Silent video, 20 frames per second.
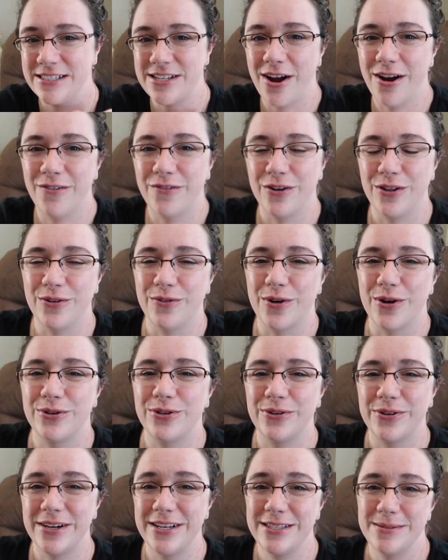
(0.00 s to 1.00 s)
Sorry for the
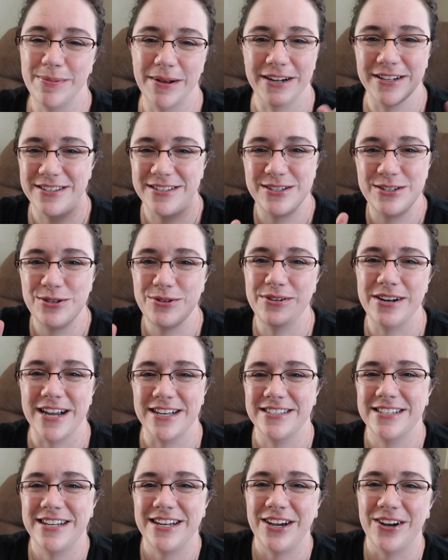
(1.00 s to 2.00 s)
road noise, but it's too
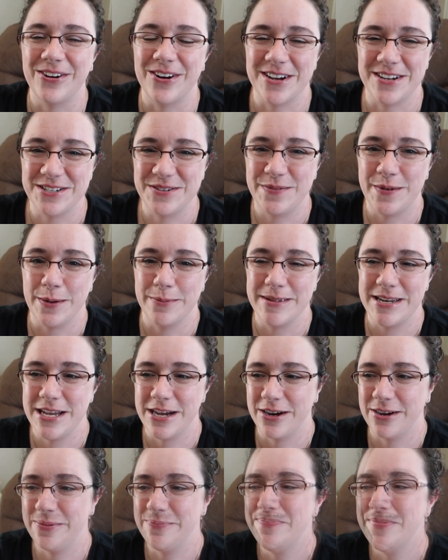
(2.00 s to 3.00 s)
nice in here not to film in
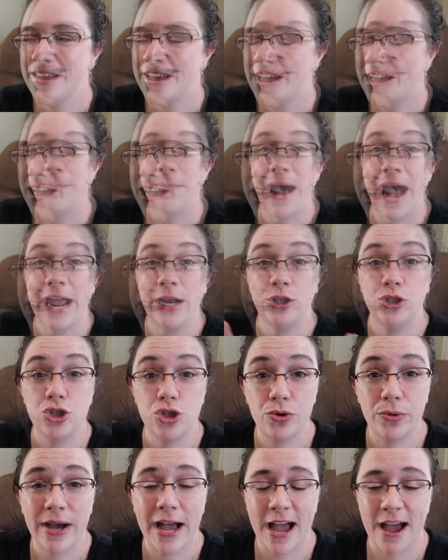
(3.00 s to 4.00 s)
here. Um, I
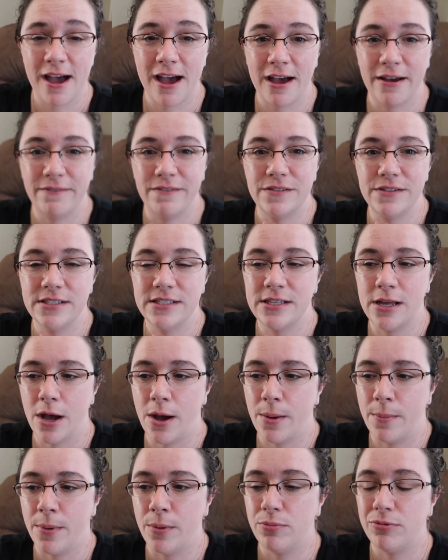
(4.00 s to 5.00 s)
do have
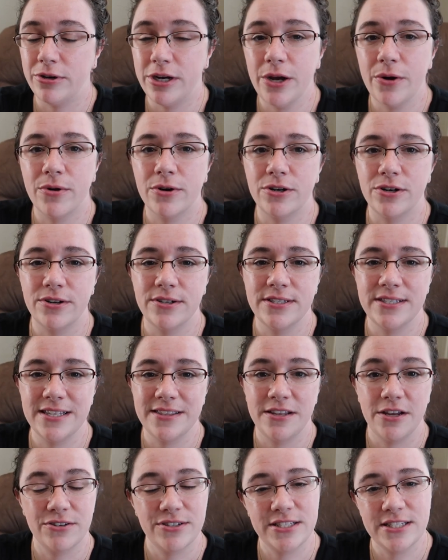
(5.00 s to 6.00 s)
some pre-orders.
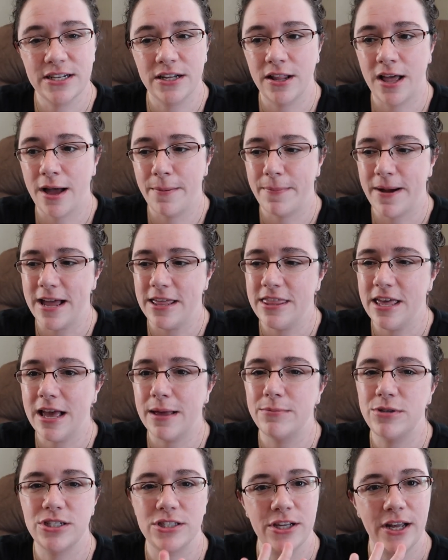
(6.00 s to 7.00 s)
They're still up. I
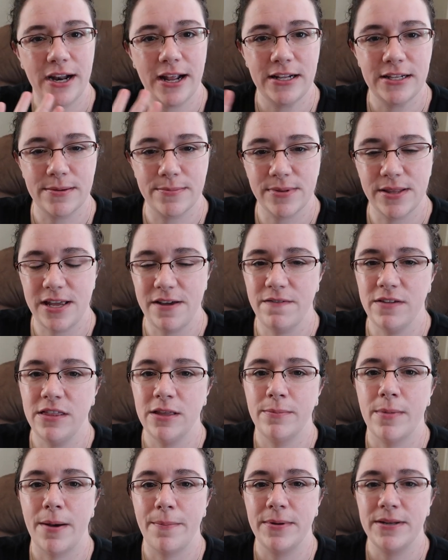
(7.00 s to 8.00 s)
think I'm just going to end up leaving
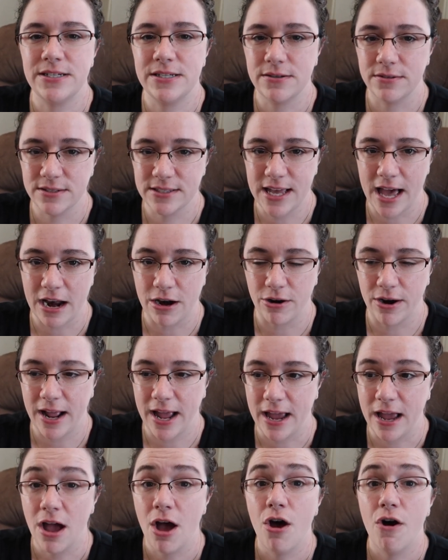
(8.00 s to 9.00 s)
them up until
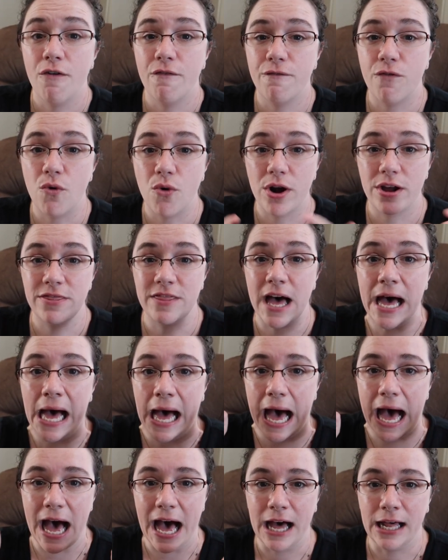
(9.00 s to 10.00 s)
Saturday for the
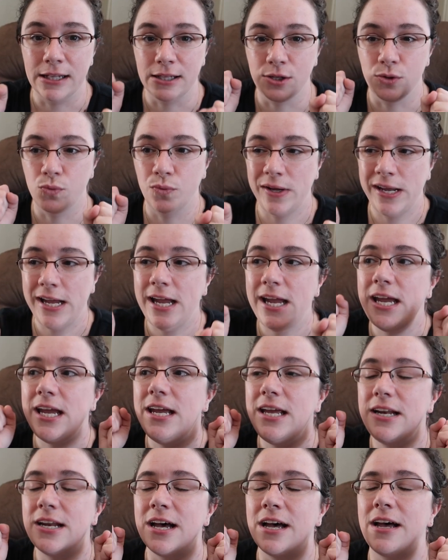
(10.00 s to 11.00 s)

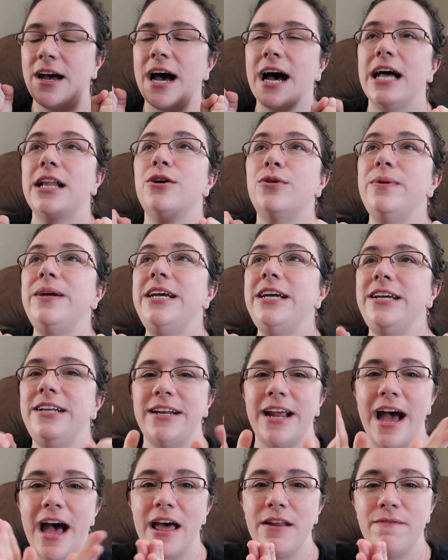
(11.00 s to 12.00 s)
Halloween,
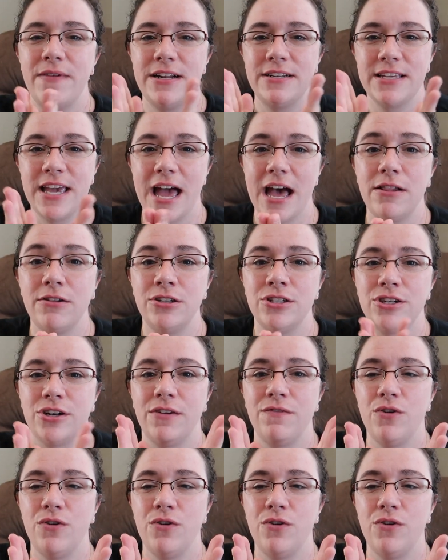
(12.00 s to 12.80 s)
Halloween Advent calendar.